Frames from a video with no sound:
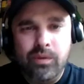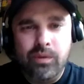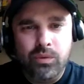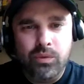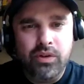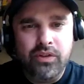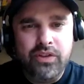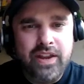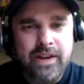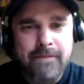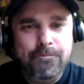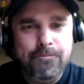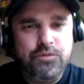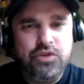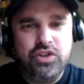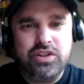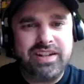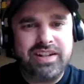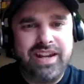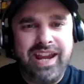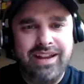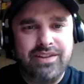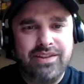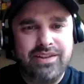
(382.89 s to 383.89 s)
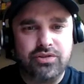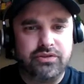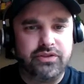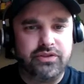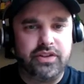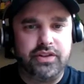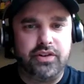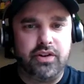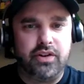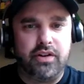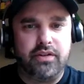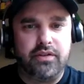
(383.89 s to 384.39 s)
Well, then just cancel
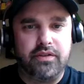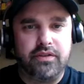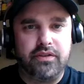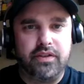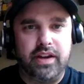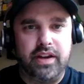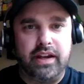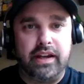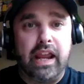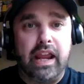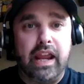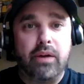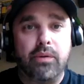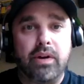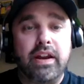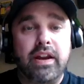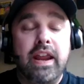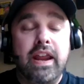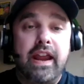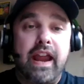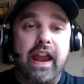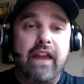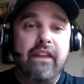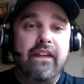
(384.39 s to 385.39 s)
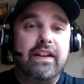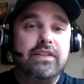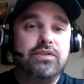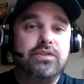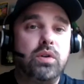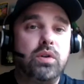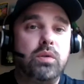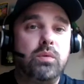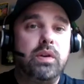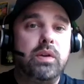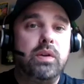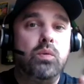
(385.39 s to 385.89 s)
the darn thing. And that's
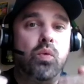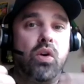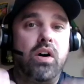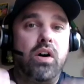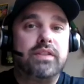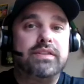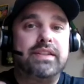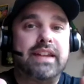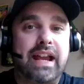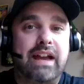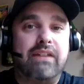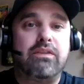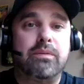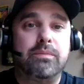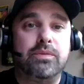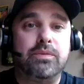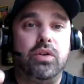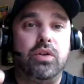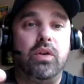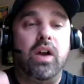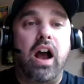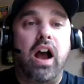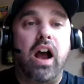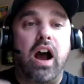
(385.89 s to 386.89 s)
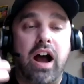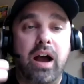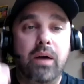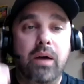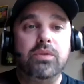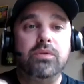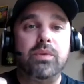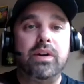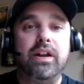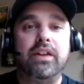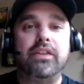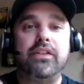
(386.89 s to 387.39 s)
what we want to have them do. I
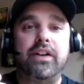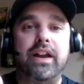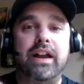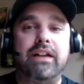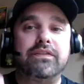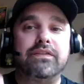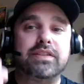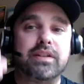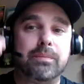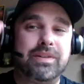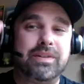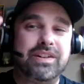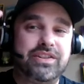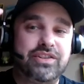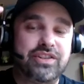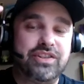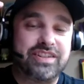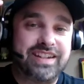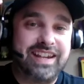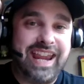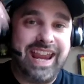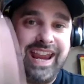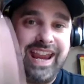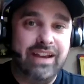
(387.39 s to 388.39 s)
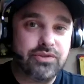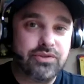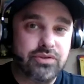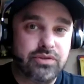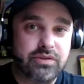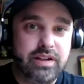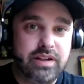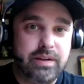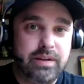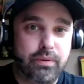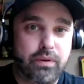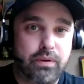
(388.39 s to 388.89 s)
would rather have somebody just cancel
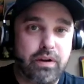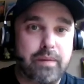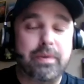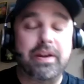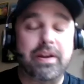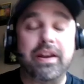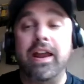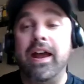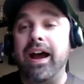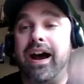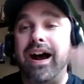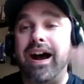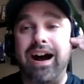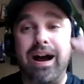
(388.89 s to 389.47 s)
the appointment.